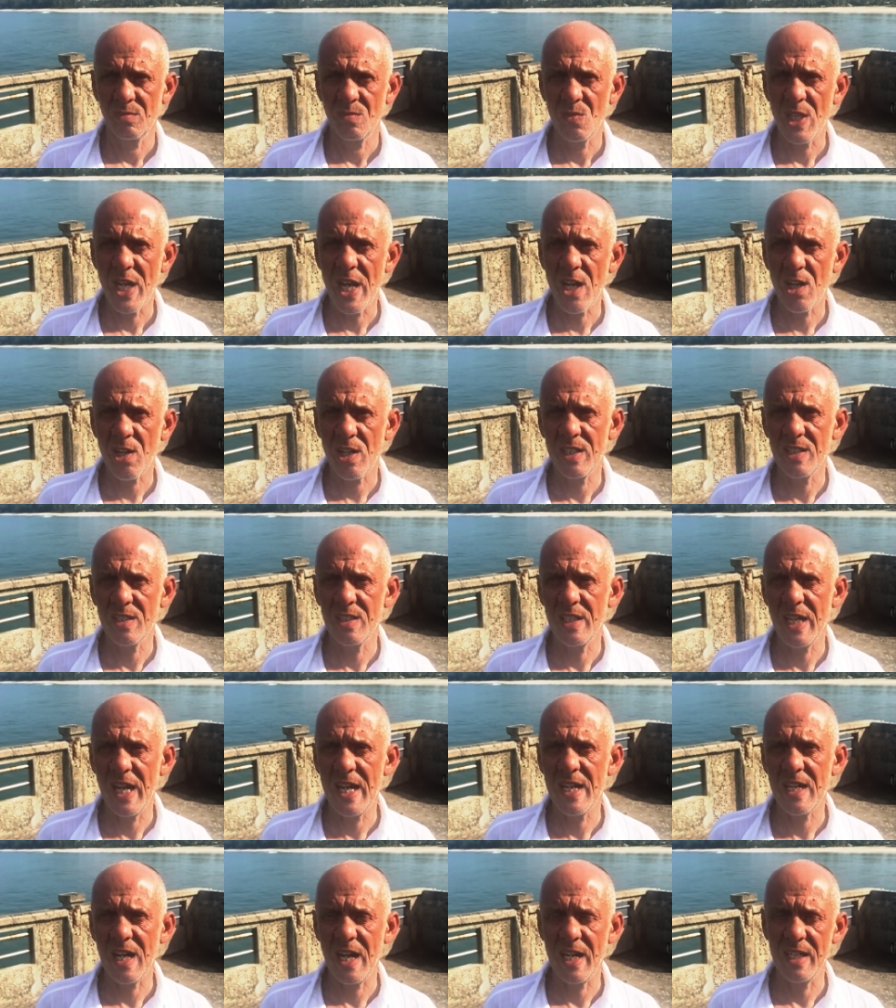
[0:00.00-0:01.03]
There and
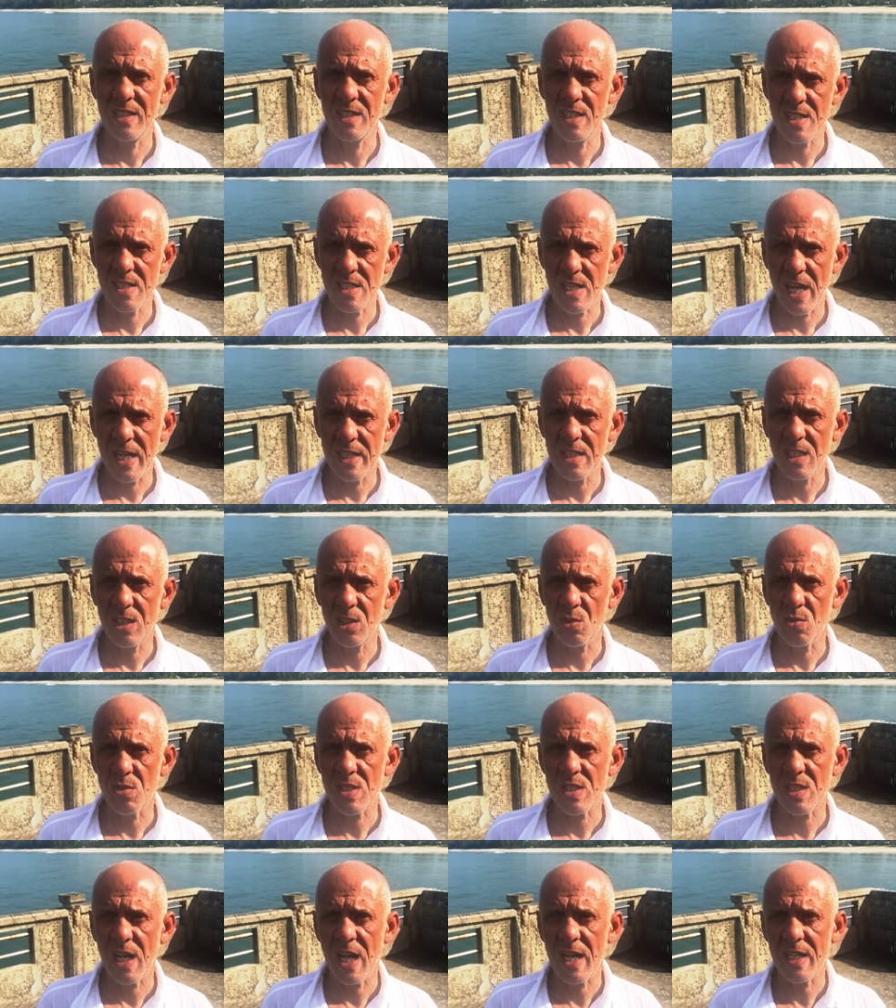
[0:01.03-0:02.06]
then I decided to
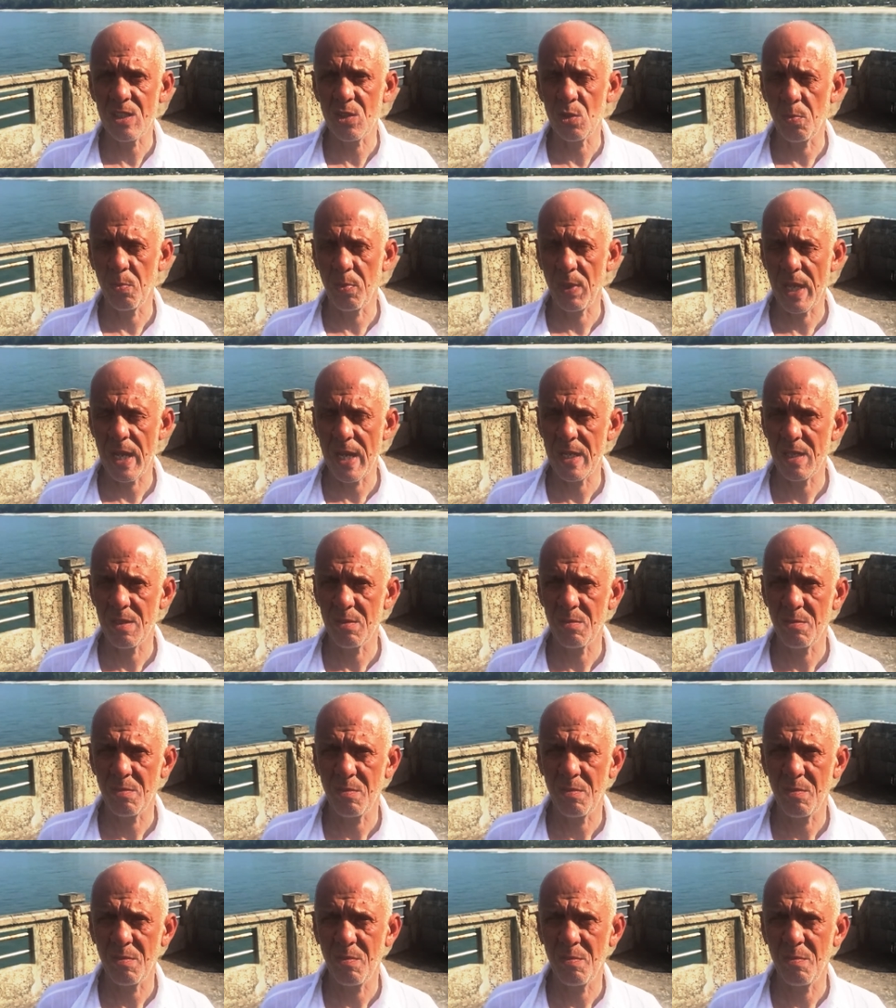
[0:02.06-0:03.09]
start to plan
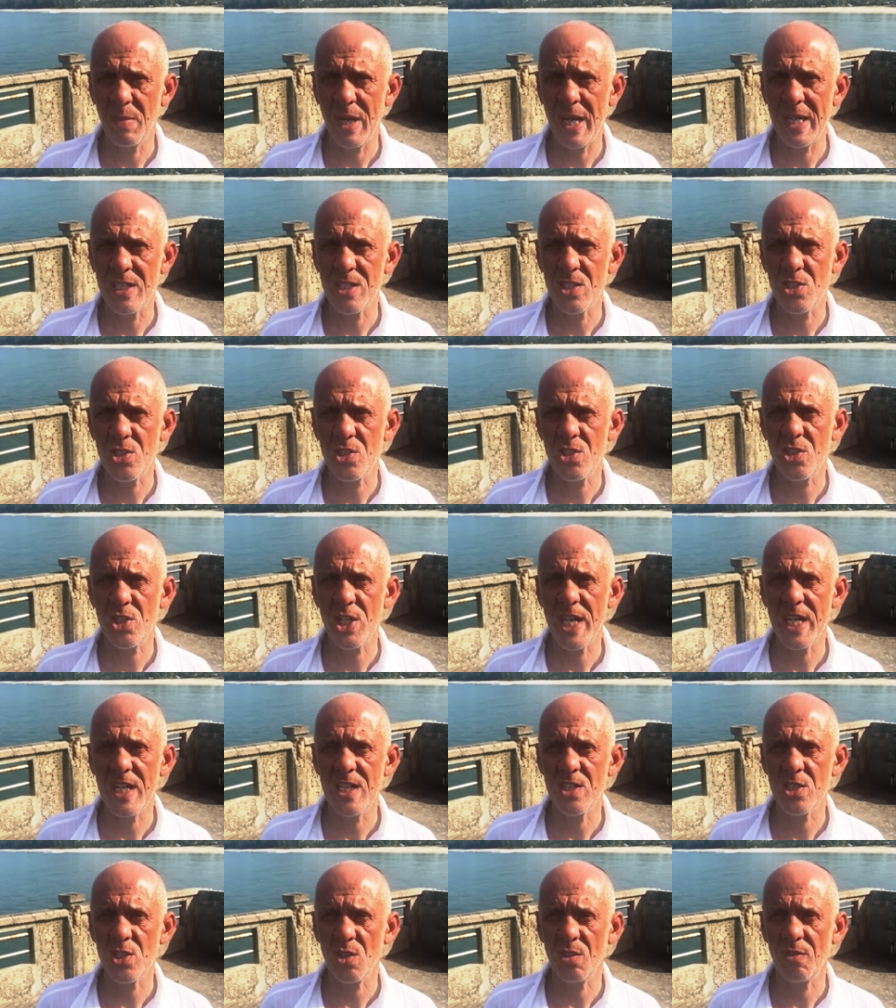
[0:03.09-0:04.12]
my
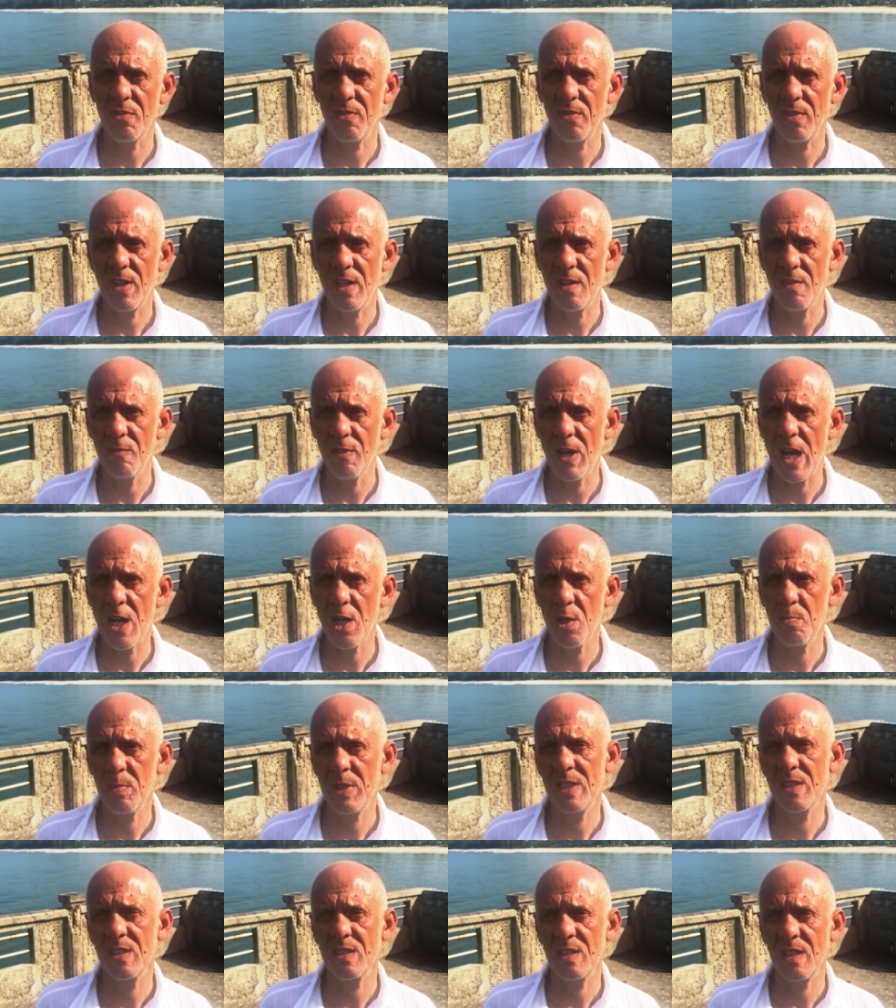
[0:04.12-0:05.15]
change of
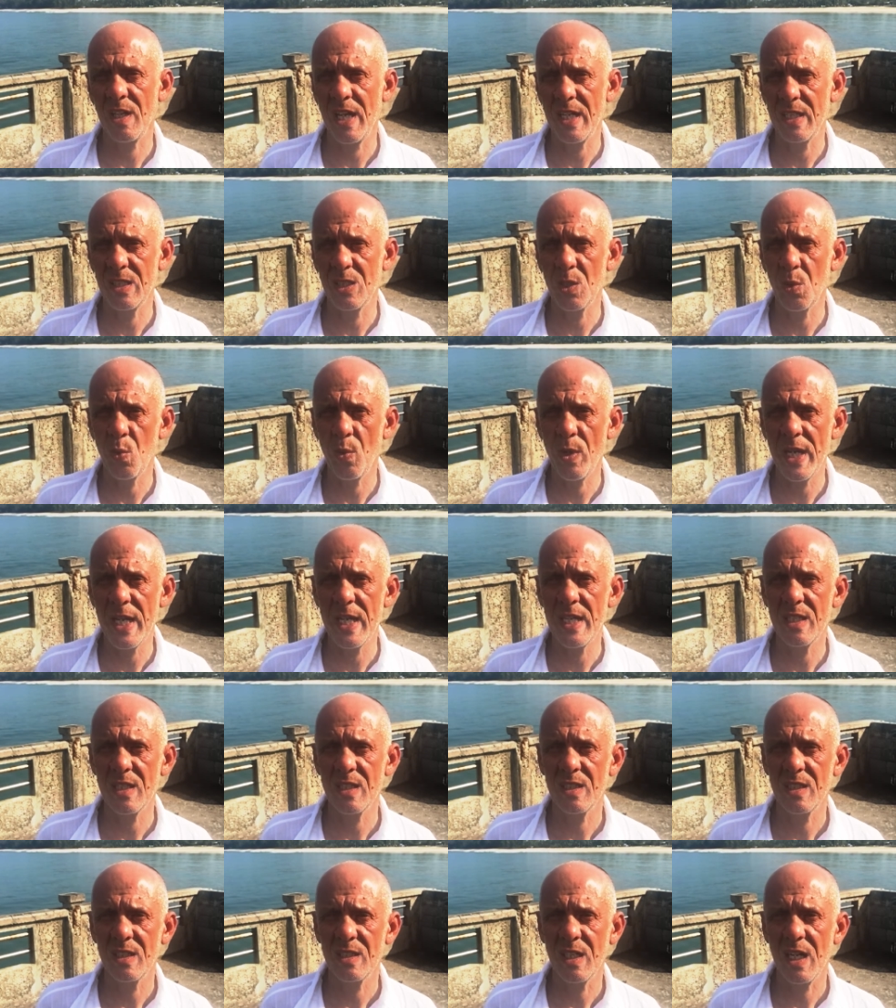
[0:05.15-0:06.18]
environment and the way
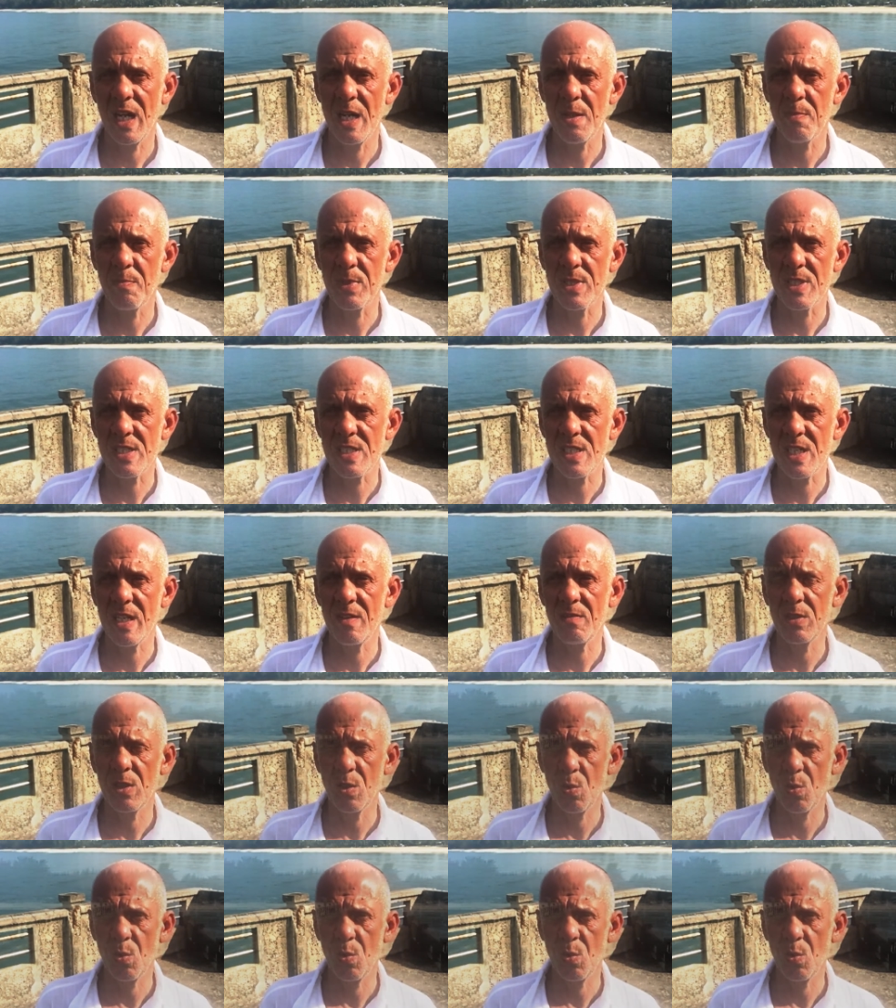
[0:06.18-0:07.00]
I perceive